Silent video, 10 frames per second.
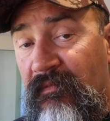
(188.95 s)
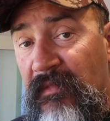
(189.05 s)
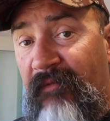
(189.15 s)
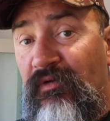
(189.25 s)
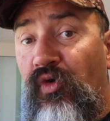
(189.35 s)

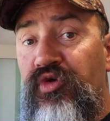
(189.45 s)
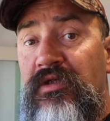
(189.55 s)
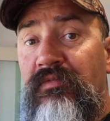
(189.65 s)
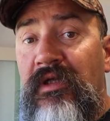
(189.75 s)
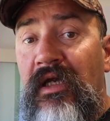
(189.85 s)
have an
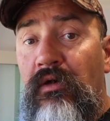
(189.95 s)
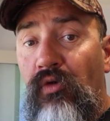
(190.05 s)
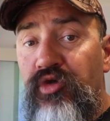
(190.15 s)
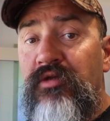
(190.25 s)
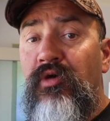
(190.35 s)
awesome day,
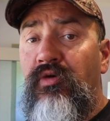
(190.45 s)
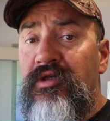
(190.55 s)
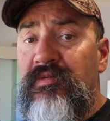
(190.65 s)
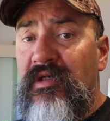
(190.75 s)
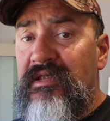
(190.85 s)
awesome
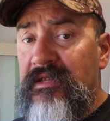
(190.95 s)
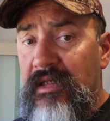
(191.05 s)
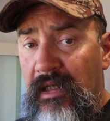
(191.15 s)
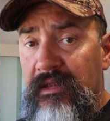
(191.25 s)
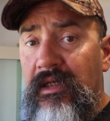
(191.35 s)
Christmas,
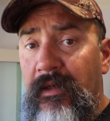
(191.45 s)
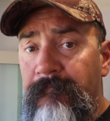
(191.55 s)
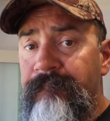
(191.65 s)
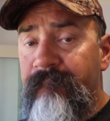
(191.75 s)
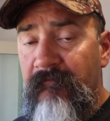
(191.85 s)

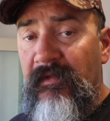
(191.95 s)
and